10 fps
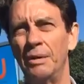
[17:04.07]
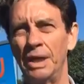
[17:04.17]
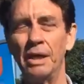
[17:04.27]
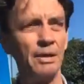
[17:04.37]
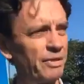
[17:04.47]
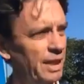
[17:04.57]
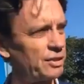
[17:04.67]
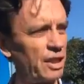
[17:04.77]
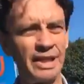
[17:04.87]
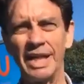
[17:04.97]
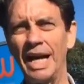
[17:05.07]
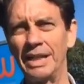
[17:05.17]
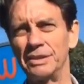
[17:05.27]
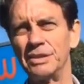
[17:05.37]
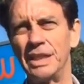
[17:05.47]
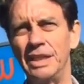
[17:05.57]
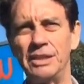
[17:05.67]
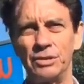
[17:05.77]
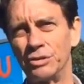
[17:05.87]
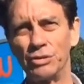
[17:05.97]
And things like gardens here,
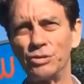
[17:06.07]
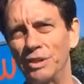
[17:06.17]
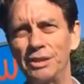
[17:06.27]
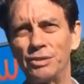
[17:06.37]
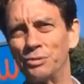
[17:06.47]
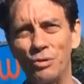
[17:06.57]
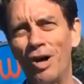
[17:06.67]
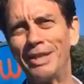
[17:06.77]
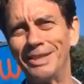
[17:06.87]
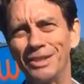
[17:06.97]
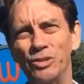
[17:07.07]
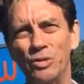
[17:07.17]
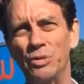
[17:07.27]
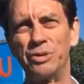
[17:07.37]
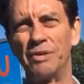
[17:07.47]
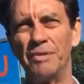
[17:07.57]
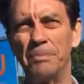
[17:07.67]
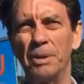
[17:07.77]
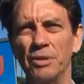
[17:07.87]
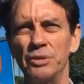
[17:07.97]
this is right at the source of the
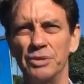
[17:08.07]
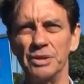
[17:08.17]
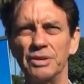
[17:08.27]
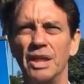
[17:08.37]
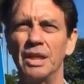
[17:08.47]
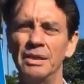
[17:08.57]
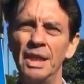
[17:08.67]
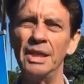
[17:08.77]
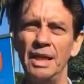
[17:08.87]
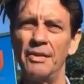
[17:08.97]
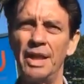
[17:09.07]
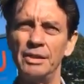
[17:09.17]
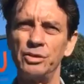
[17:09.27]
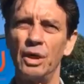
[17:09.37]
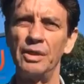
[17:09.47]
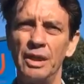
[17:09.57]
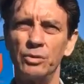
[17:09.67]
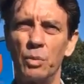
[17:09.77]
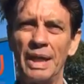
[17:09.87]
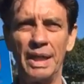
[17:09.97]
pollutant. So those
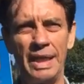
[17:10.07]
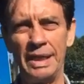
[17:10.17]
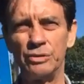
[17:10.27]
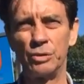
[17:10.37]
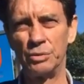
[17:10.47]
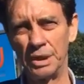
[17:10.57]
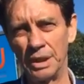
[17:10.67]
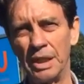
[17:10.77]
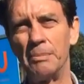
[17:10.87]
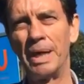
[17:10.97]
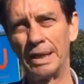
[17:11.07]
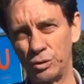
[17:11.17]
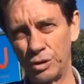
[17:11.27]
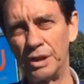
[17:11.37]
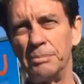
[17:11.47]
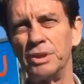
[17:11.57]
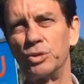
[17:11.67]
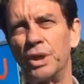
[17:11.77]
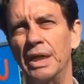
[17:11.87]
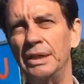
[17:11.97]
wetlands are really about treatment
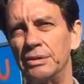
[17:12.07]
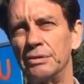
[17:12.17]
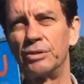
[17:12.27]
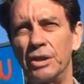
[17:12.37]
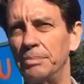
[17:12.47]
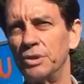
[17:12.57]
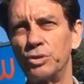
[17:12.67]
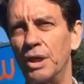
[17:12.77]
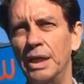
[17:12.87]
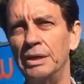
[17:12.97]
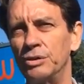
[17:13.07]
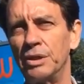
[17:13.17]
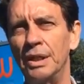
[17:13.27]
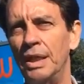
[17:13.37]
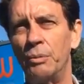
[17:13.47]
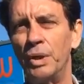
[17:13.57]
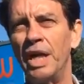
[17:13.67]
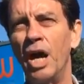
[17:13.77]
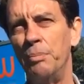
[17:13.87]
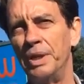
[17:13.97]
trains, and treatment trains we
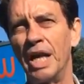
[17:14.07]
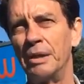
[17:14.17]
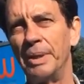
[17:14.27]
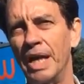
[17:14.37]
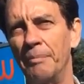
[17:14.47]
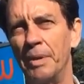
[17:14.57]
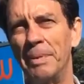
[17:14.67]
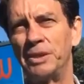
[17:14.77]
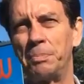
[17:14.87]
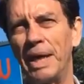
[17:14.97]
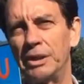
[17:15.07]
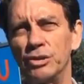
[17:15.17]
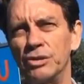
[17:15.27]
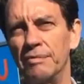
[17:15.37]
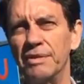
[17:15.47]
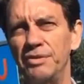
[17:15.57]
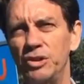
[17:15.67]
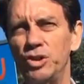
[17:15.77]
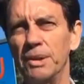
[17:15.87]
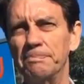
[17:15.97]
hope are going to become the best practice of the
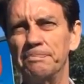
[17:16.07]
future.